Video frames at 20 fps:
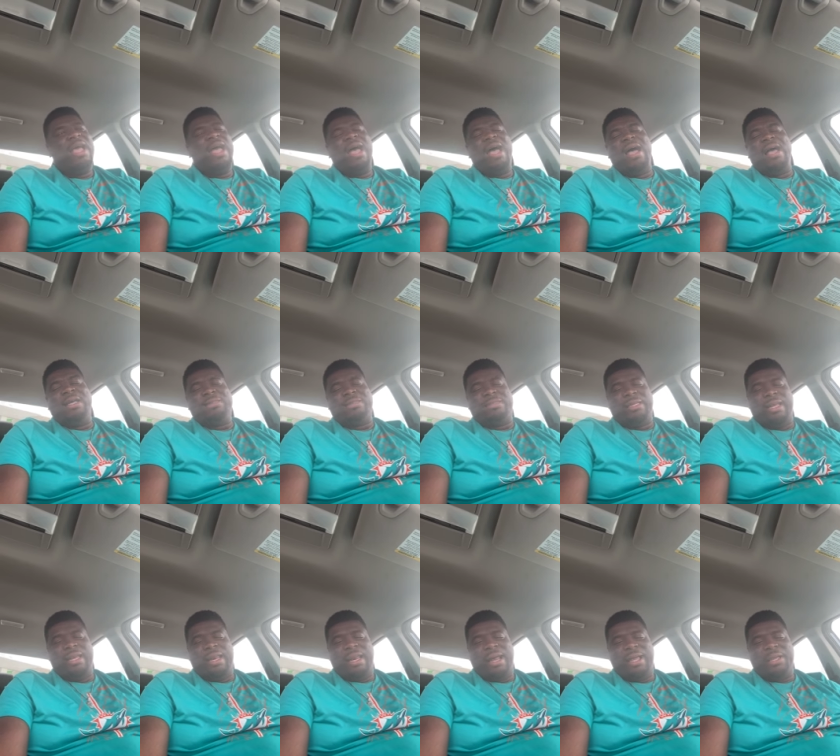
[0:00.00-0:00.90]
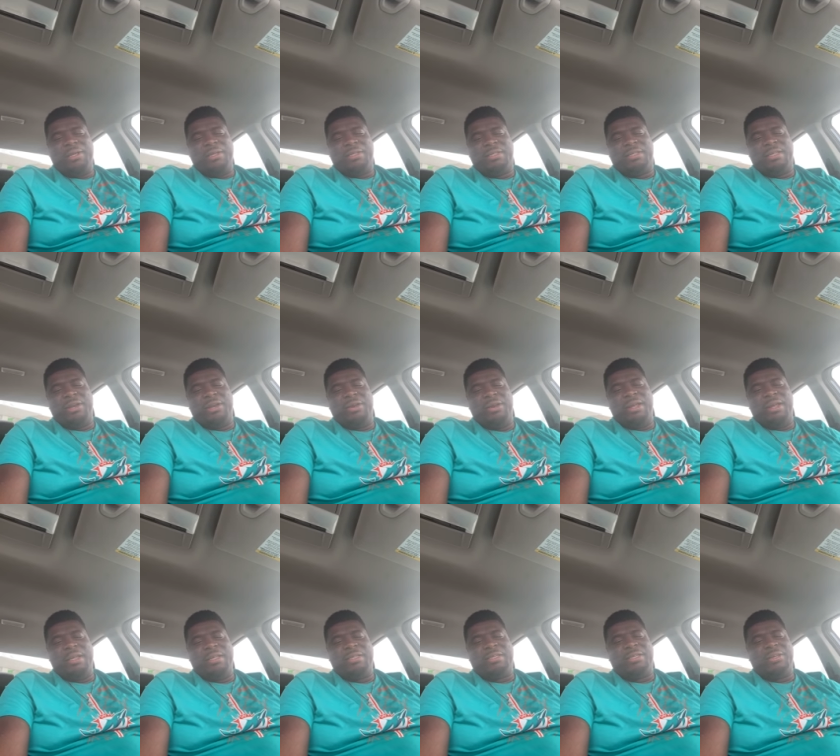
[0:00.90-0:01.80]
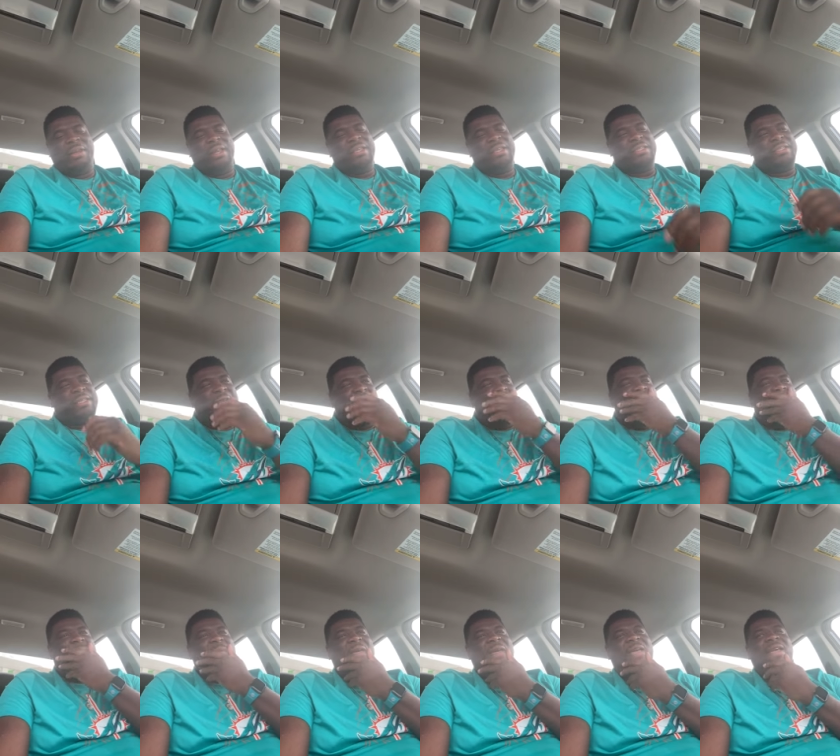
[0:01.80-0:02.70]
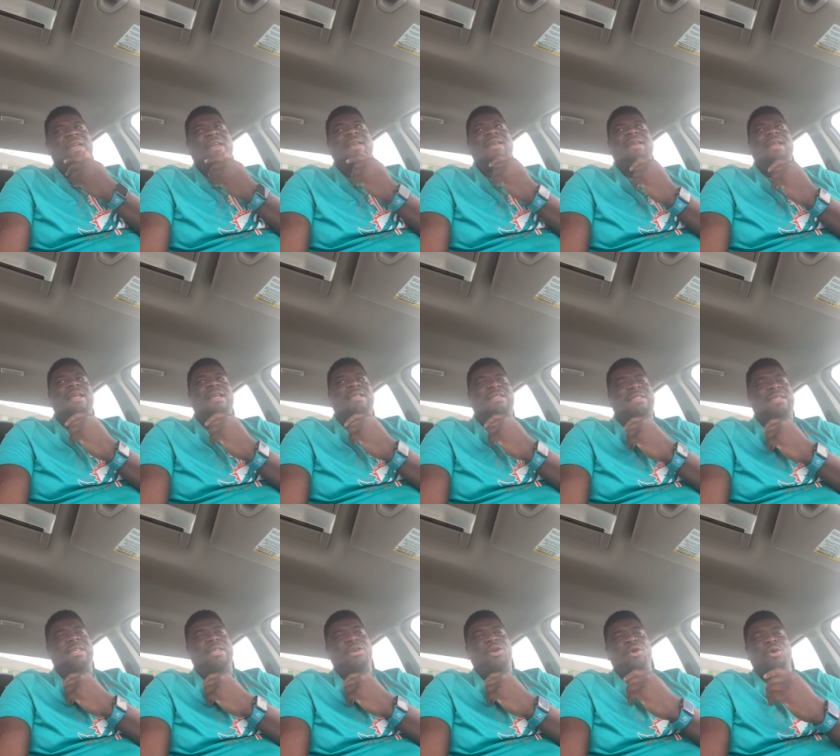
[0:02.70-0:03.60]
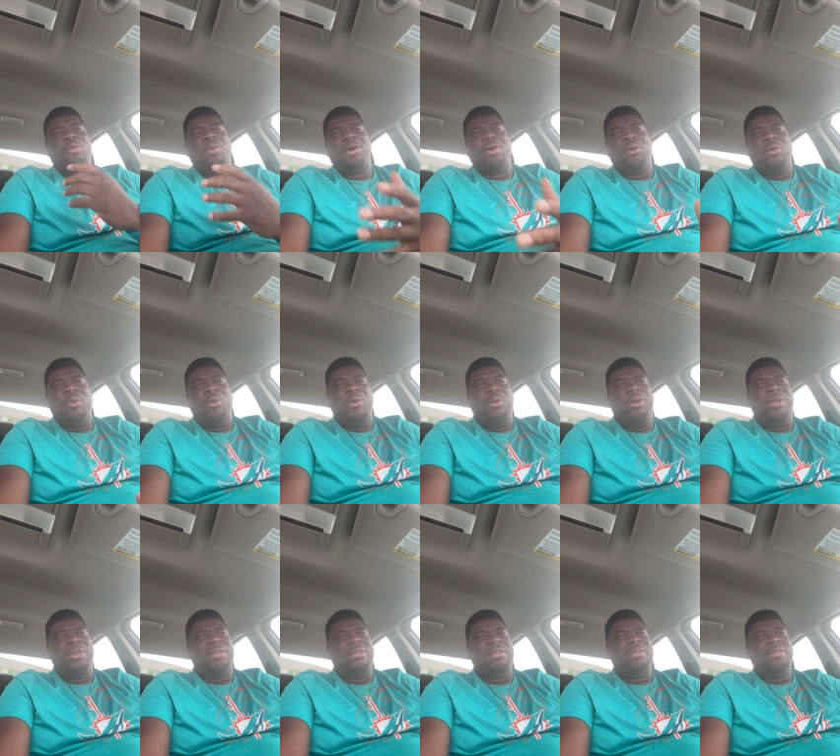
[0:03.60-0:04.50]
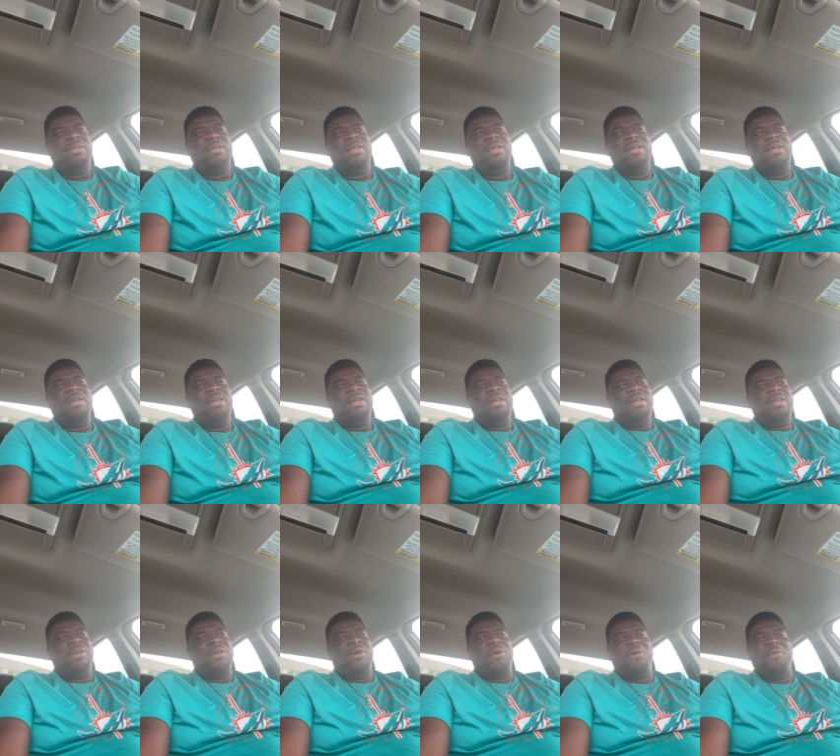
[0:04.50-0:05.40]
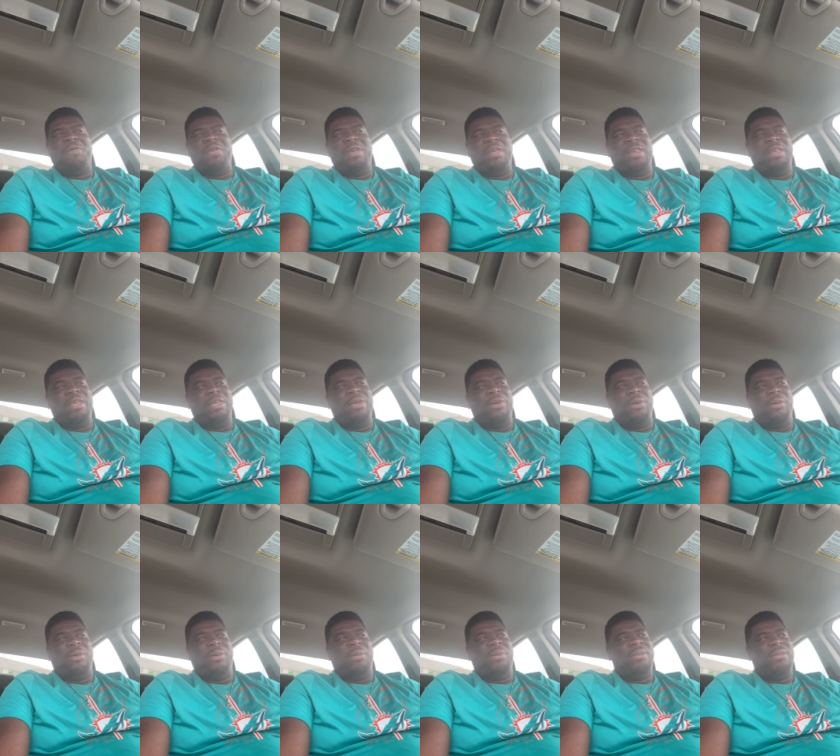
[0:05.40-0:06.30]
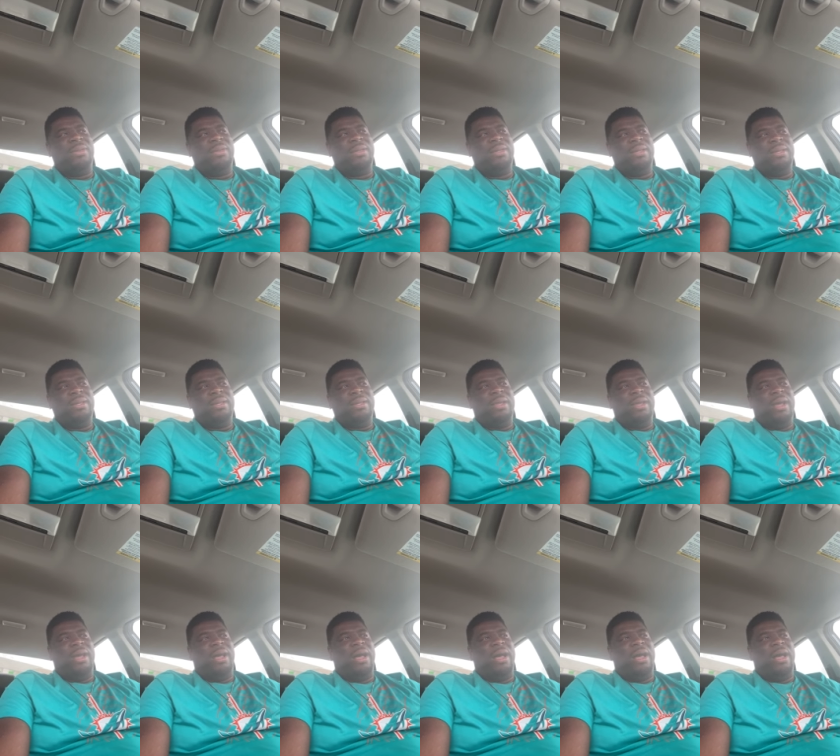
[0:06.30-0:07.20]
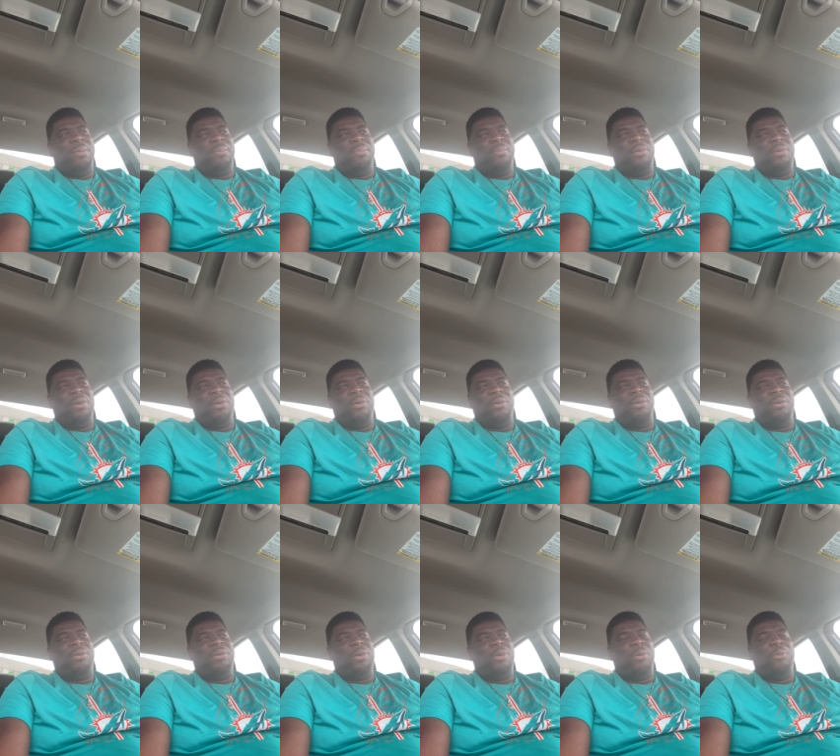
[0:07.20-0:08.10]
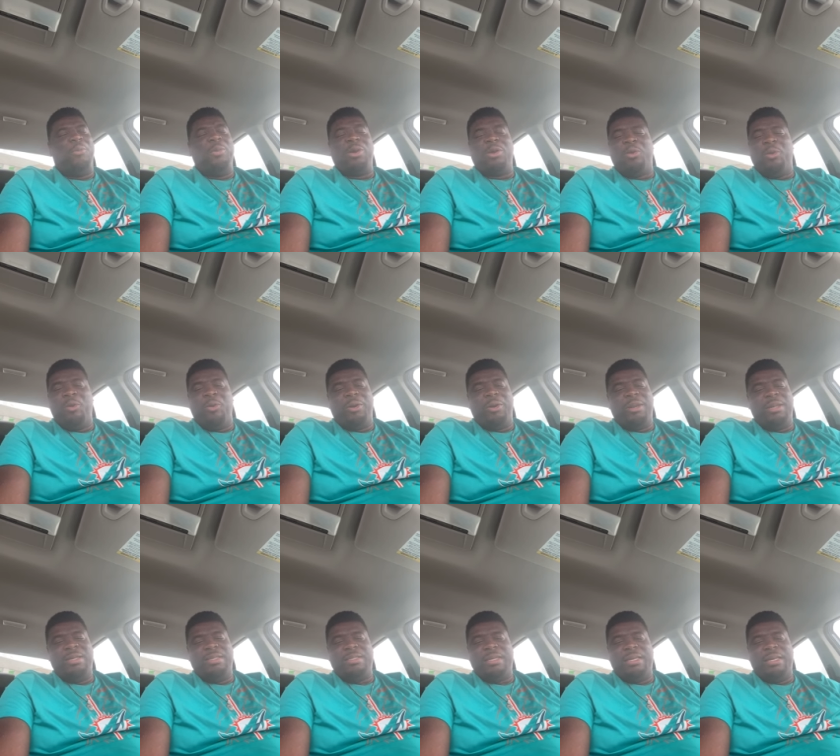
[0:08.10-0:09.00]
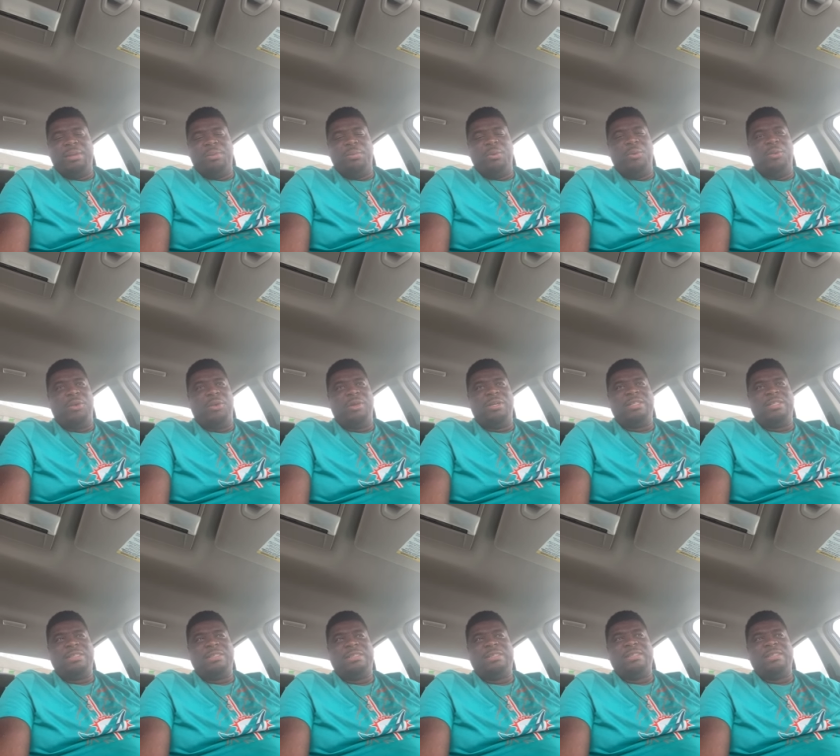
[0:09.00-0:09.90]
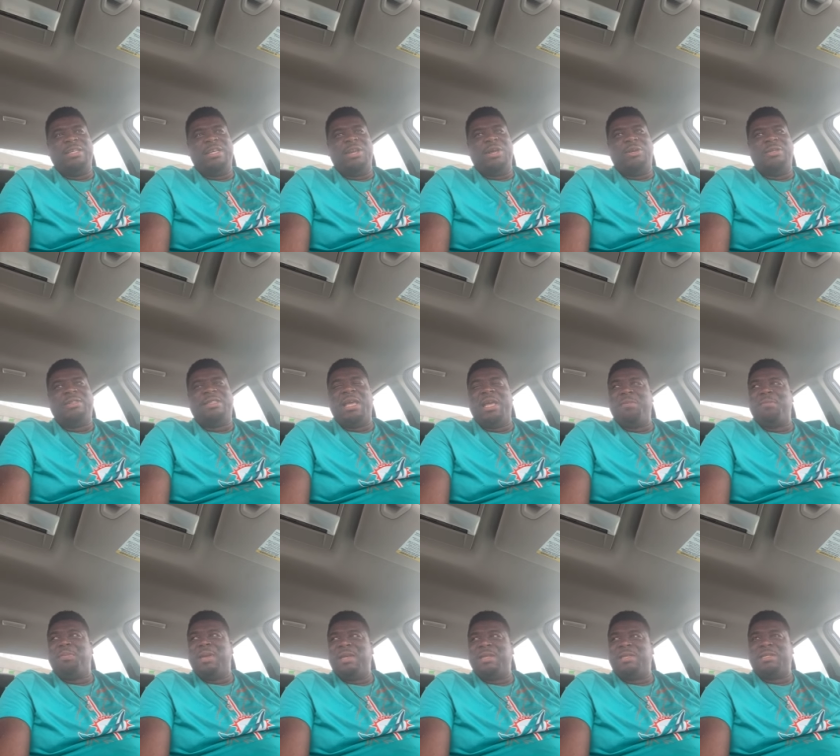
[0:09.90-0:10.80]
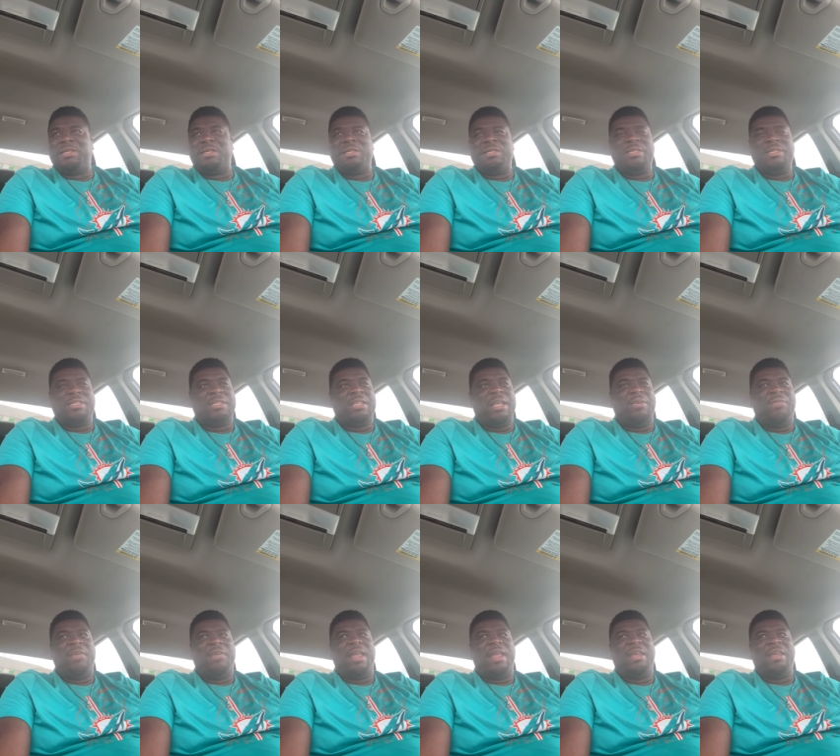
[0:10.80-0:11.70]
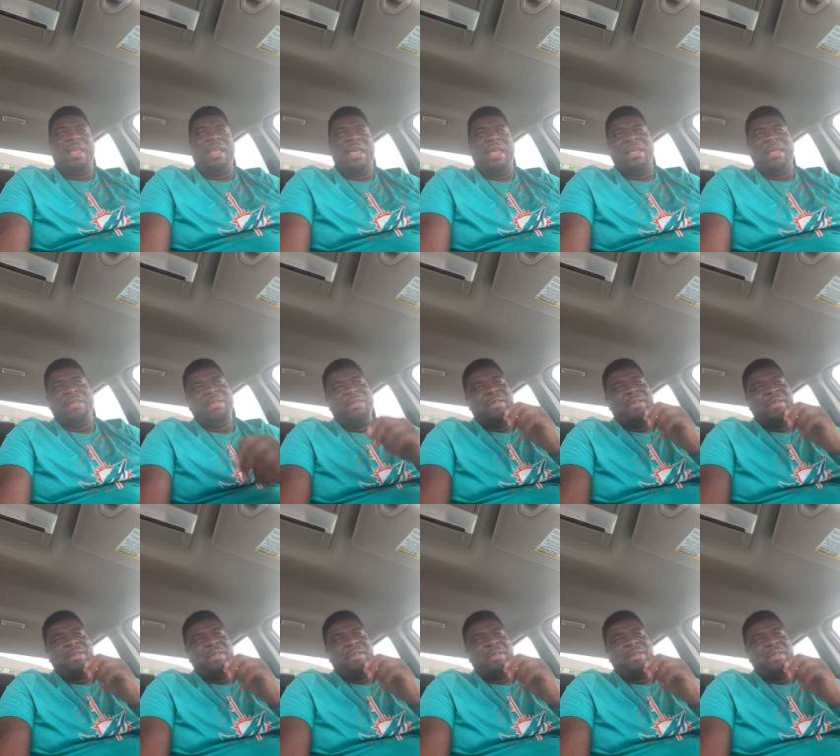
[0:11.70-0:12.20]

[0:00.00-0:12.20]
I said, are you serious? So they said, man, listen, no recording, no video, no recordings anymore. Just, you know, take pictures and stuff like that.